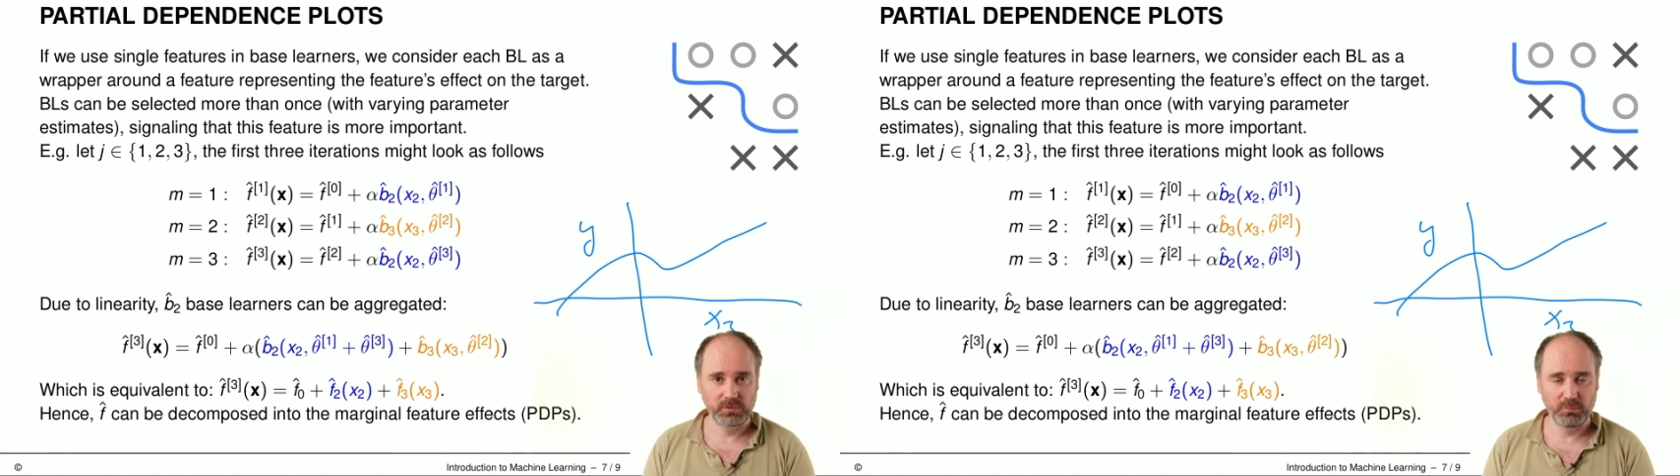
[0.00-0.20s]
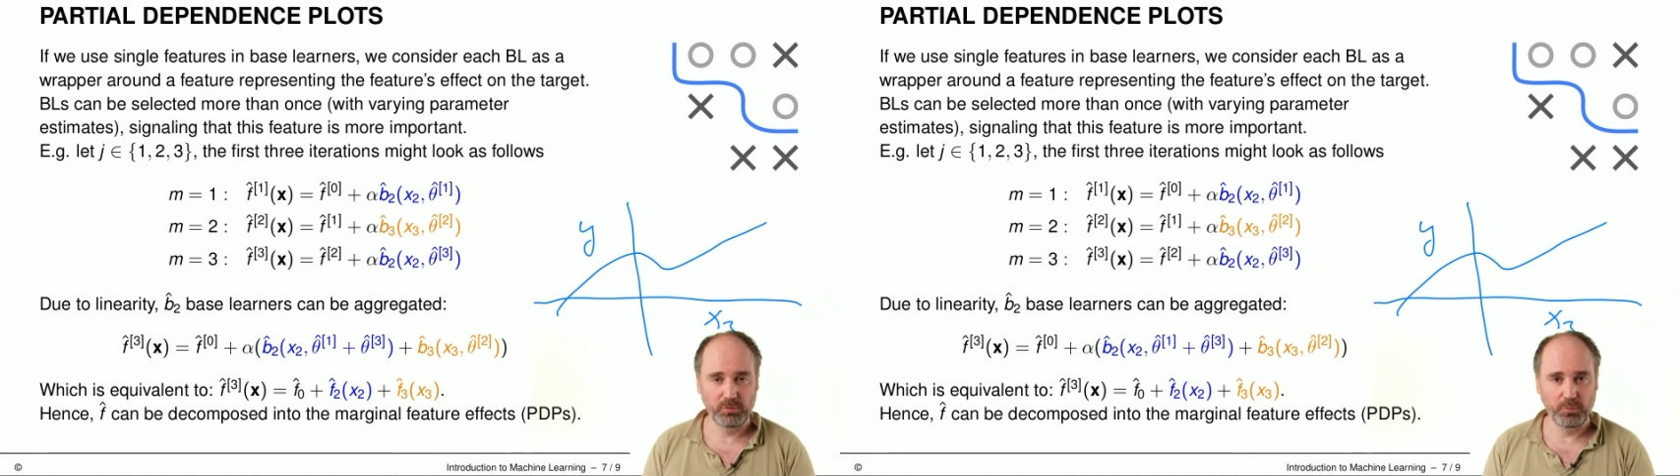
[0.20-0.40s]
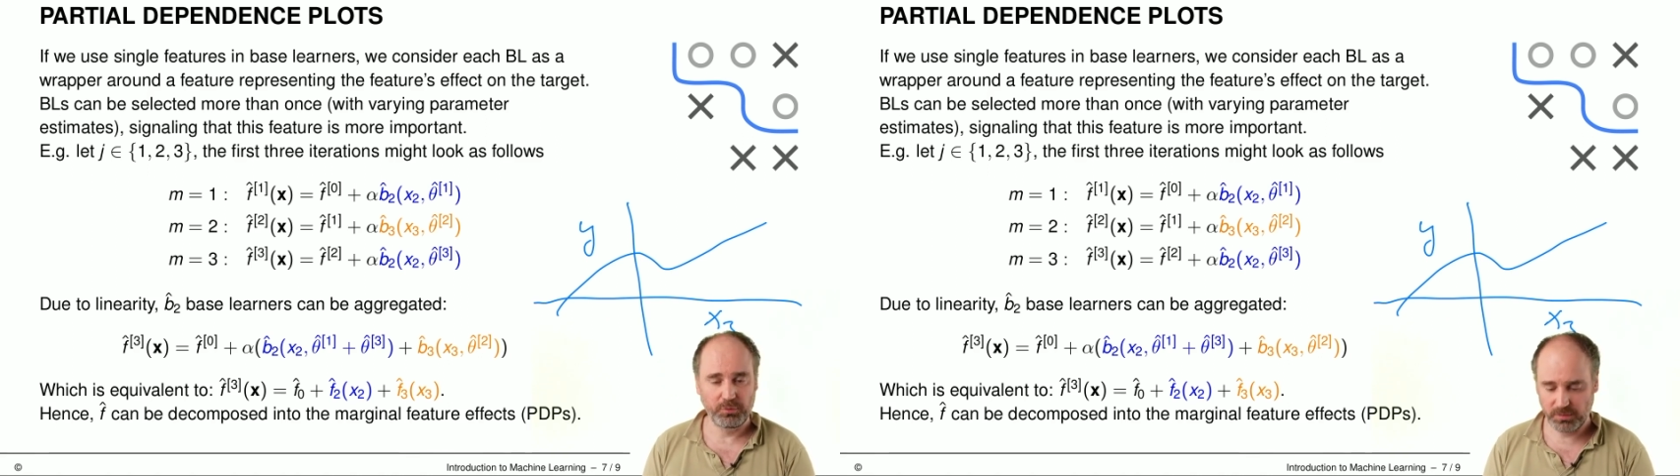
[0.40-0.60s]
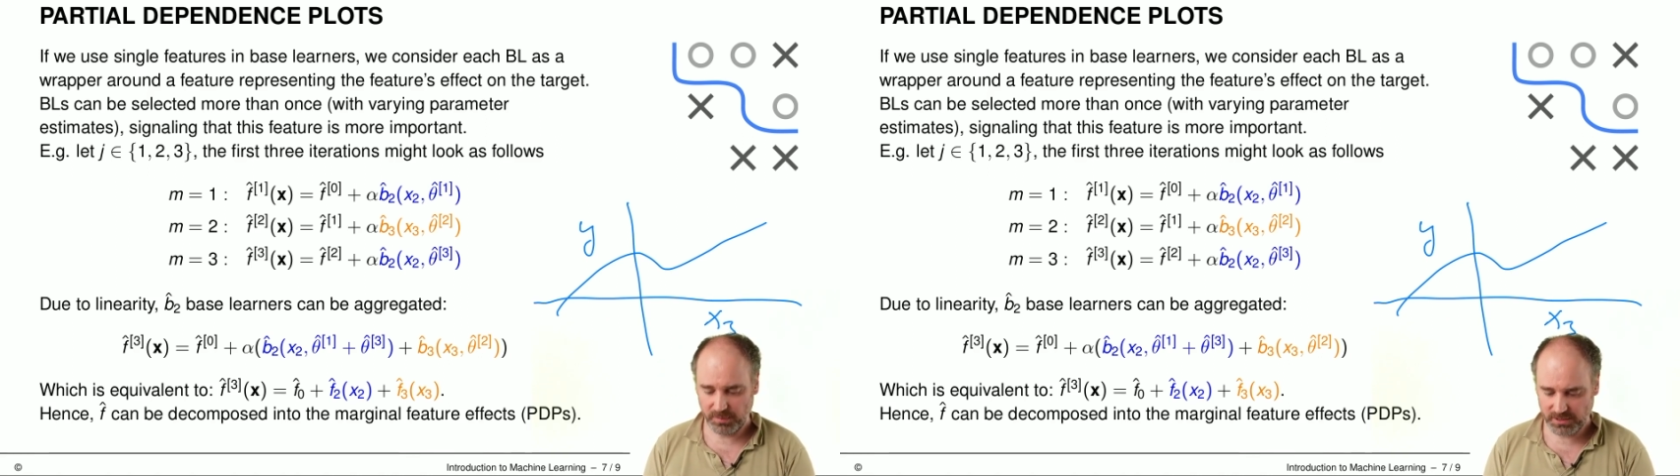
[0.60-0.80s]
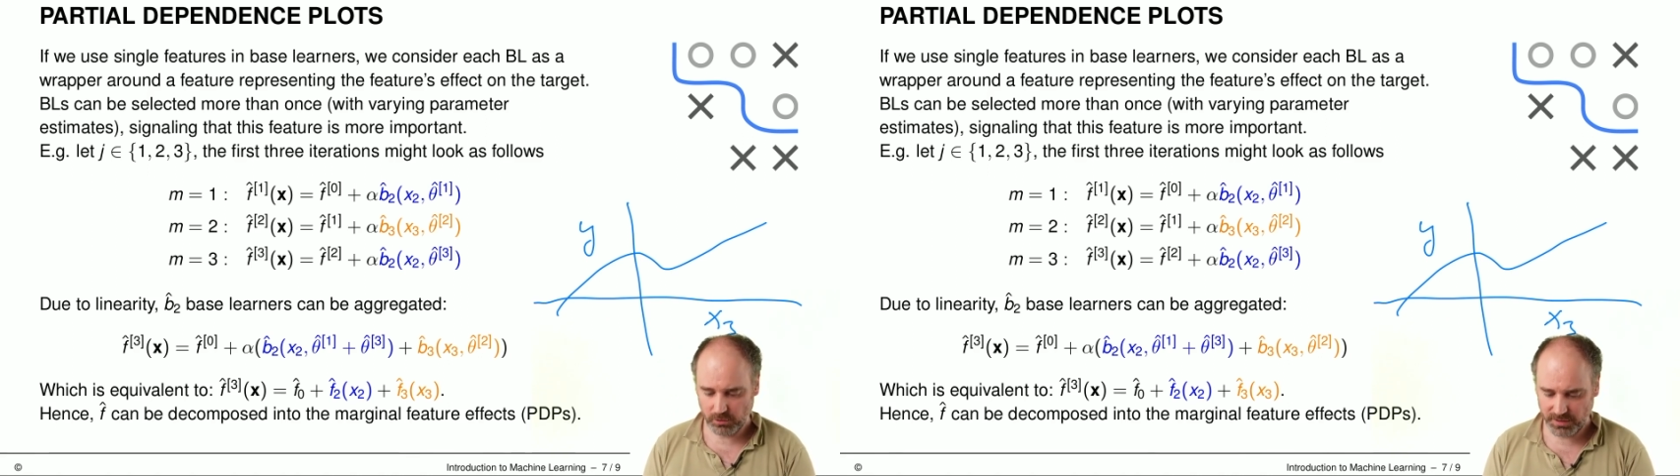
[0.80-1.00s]
appropriate
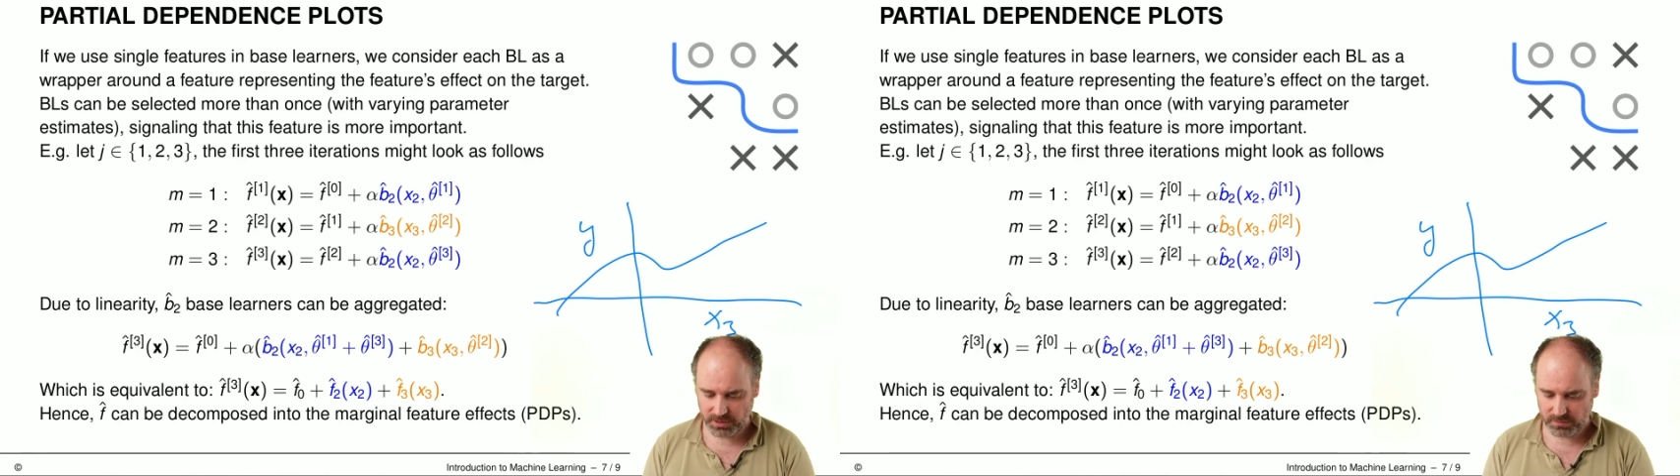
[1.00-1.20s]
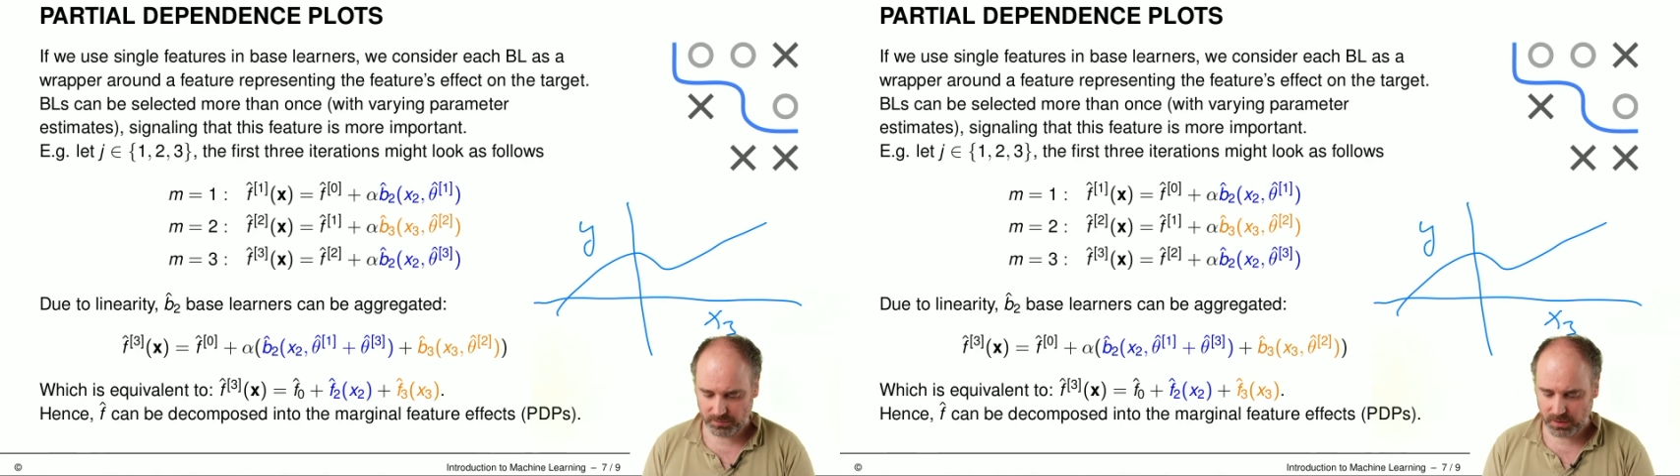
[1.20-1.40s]
base learners.